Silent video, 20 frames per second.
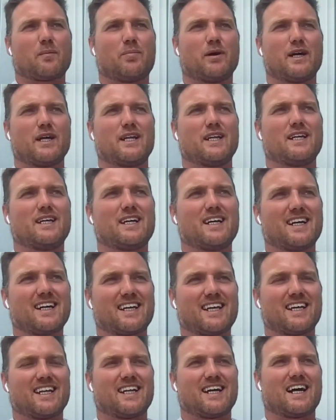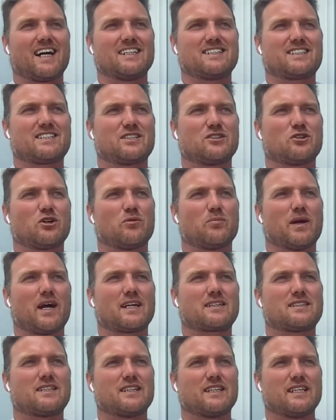But again, I still go
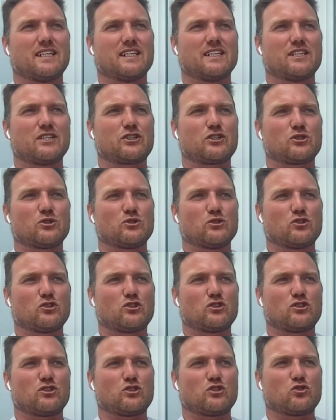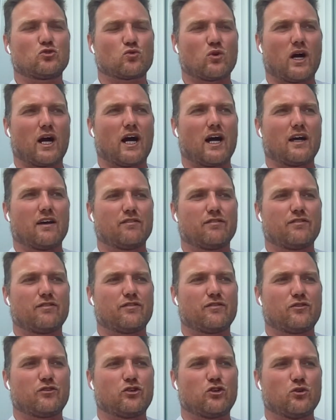back to the initial drive
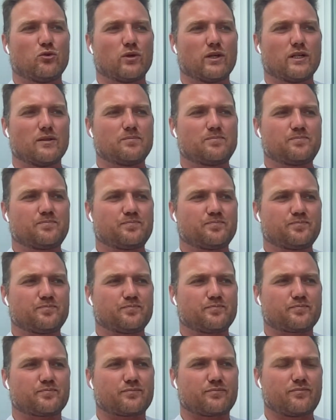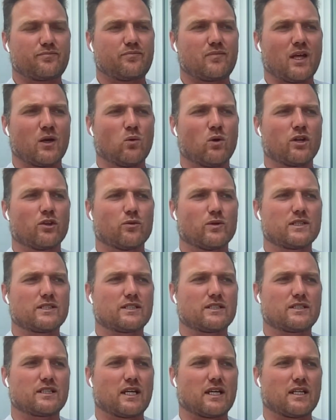to it. And one of the
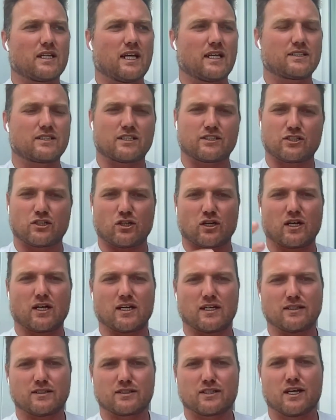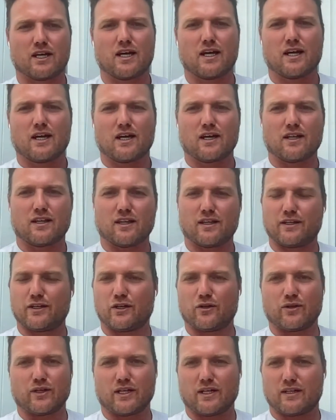reasons that SSRIs,
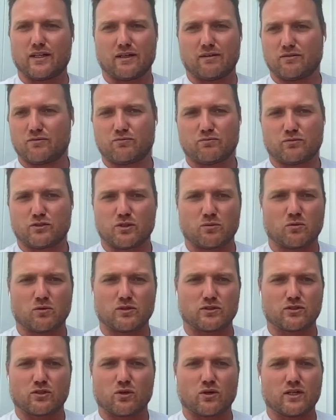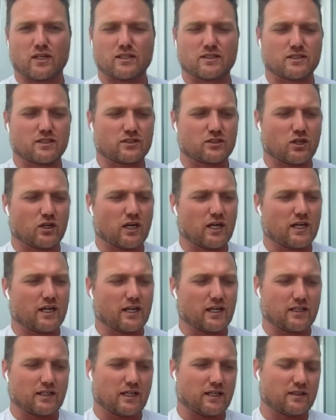that someone's going
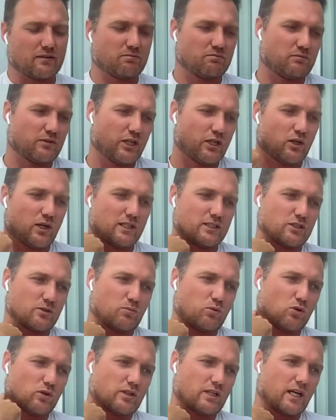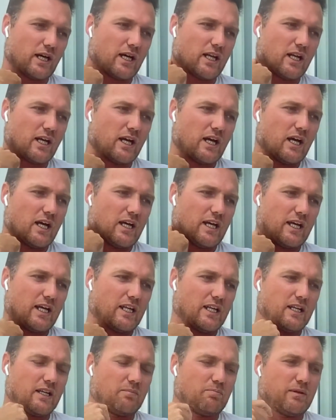SSRI, I support that.
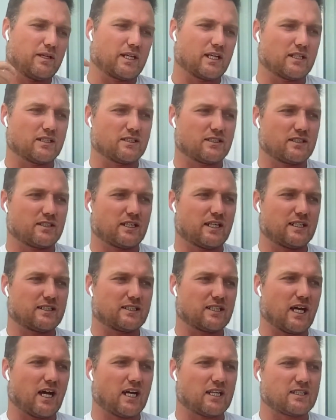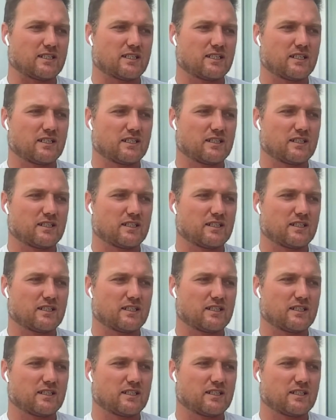And because it's not